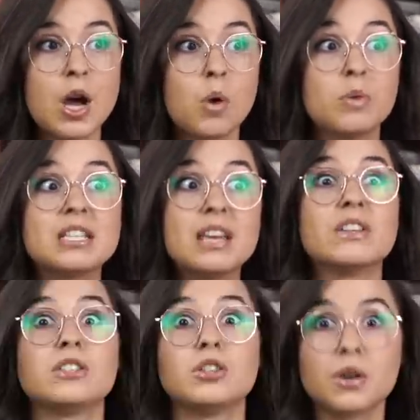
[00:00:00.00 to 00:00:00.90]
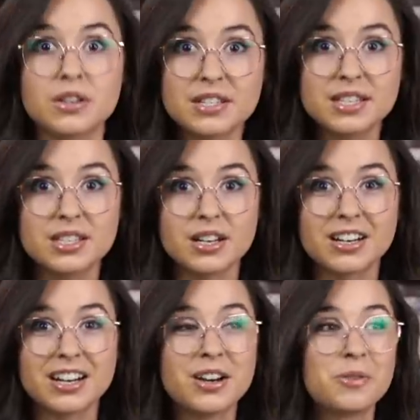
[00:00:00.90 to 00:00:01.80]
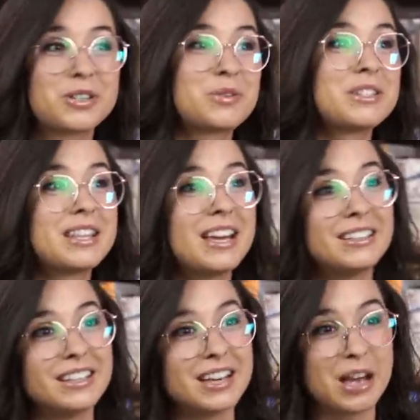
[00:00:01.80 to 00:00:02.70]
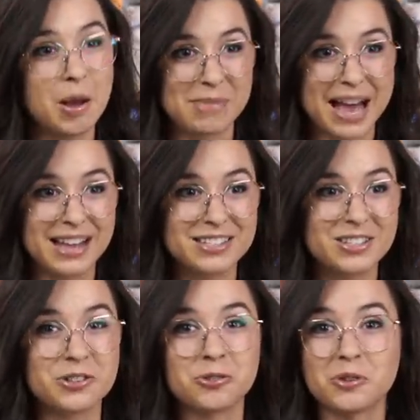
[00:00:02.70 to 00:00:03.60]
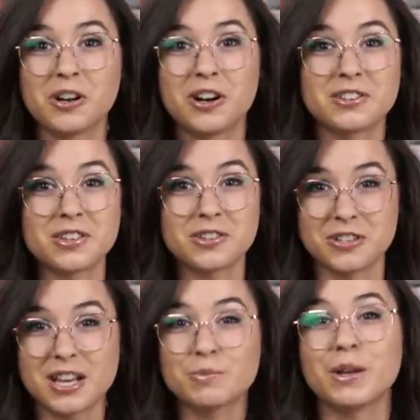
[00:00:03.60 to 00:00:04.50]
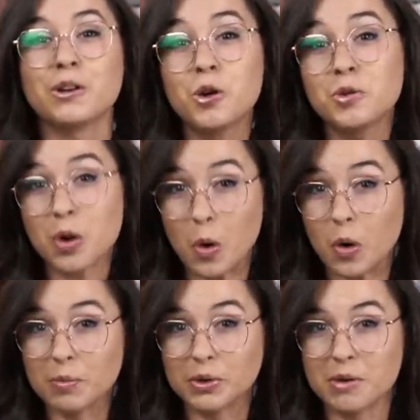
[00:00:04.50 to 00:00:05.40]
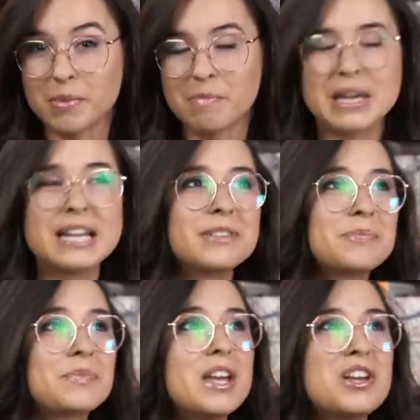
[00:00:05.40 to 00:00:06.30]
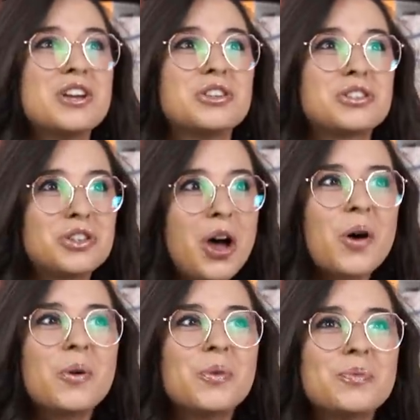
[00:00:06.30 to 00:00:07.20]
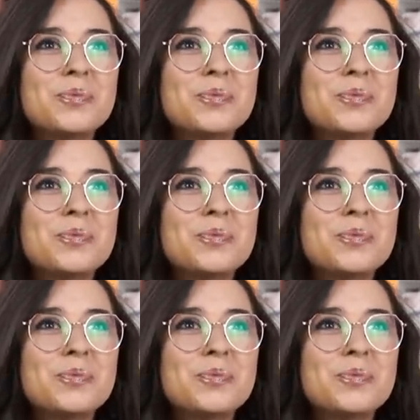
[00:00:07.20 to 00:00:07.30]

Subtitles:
was given to her sister, which was then passed to her sister's husband, who's a horrible human being. So